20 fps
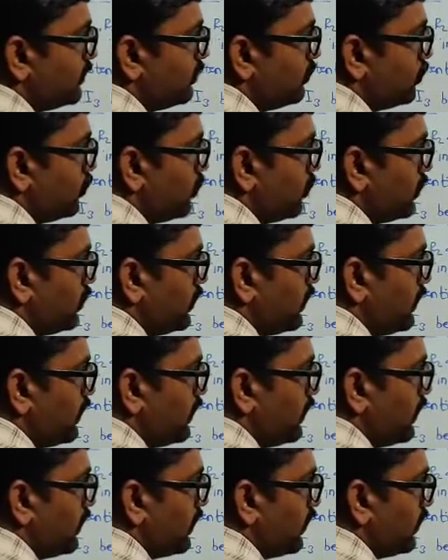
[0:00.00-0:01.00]
the
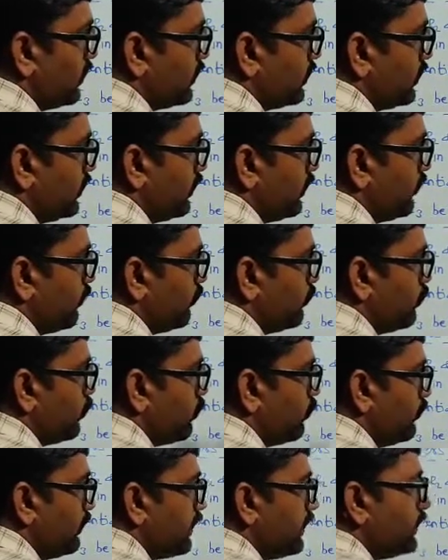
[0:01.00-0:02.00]
total current
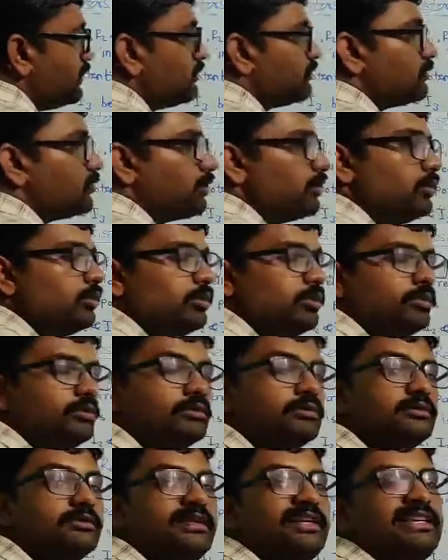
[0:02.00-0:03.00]
flowing through
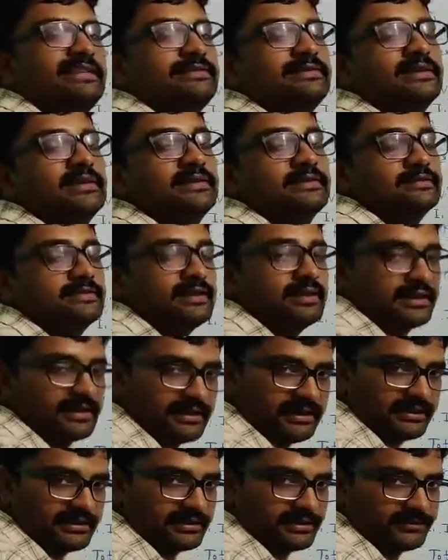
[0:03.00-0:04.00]
this
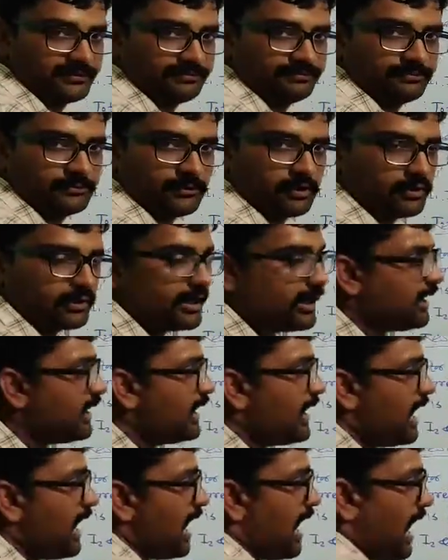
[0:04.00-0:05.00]
circuit.
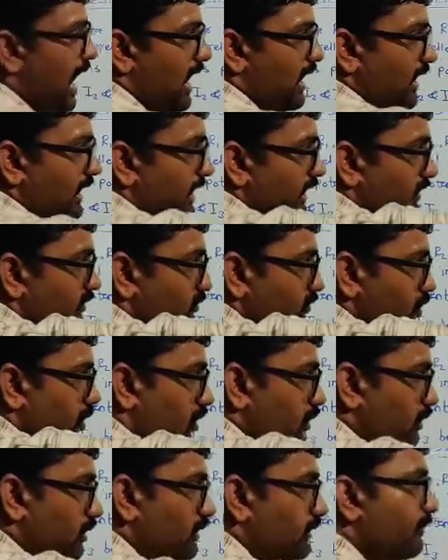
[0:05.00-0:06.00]
Okay, I is
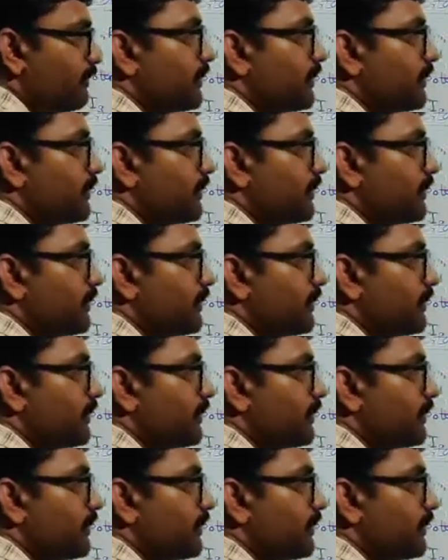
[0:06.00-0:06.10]
what?